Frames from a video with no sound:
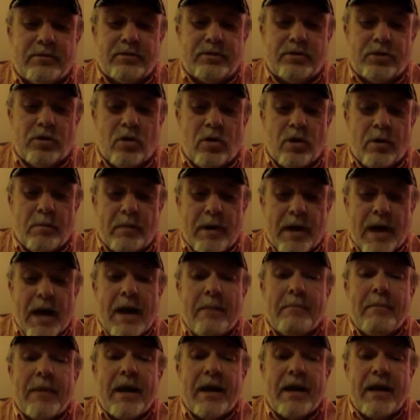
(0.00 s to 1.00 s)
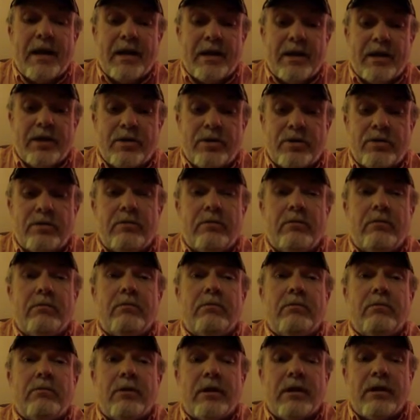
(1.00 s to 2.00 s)
Sharp. And I mean, it is
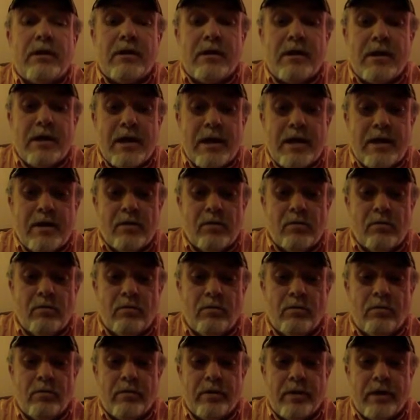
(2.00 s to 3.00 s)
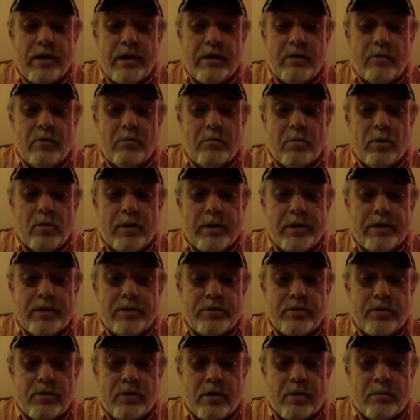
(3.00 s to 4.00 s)
needle point
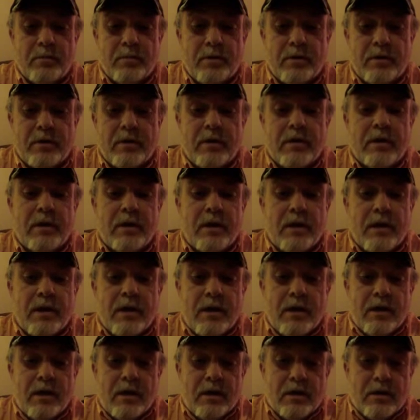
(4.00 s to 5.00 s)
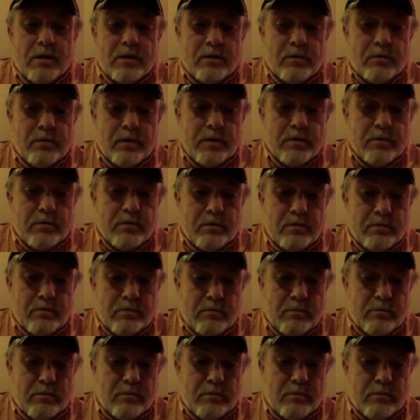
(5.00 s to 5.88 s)
sharp. So we're going to